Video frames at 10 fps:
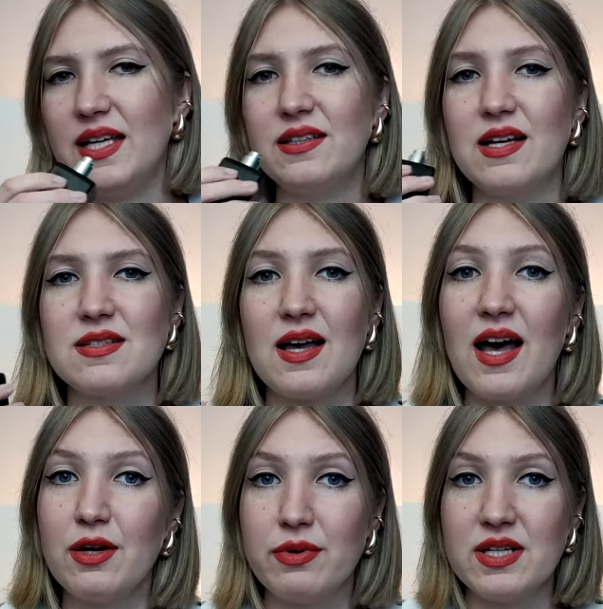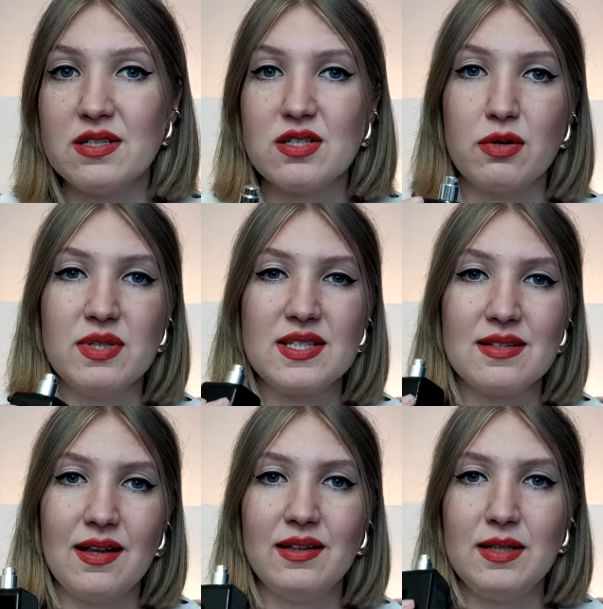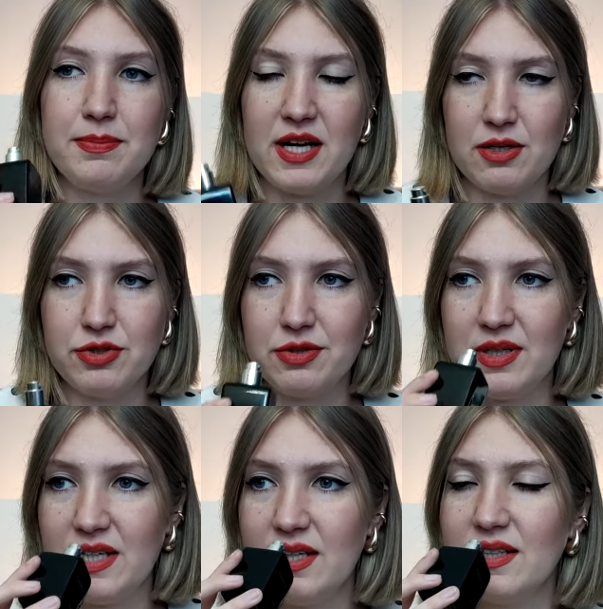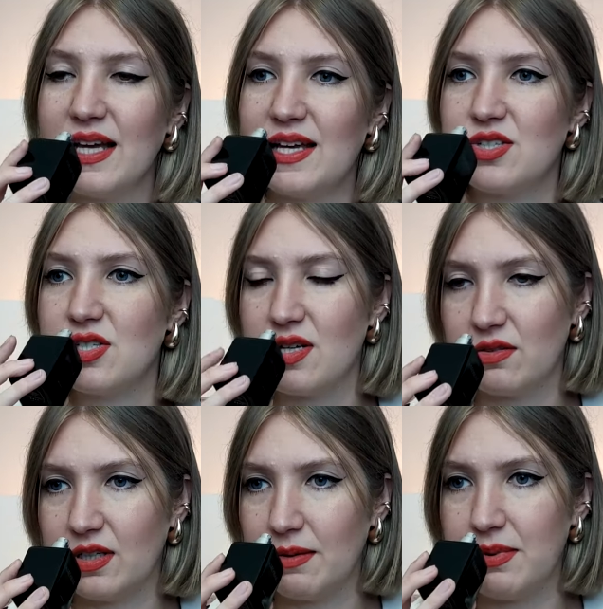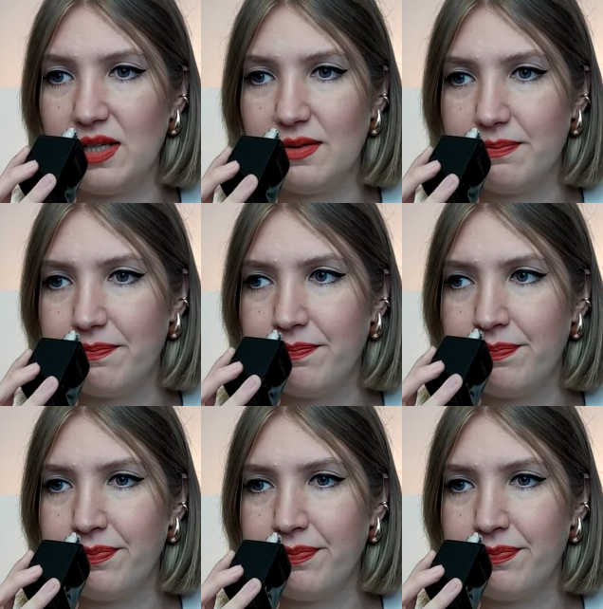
It has iris, so it's slightly powdery. It has tonka bean.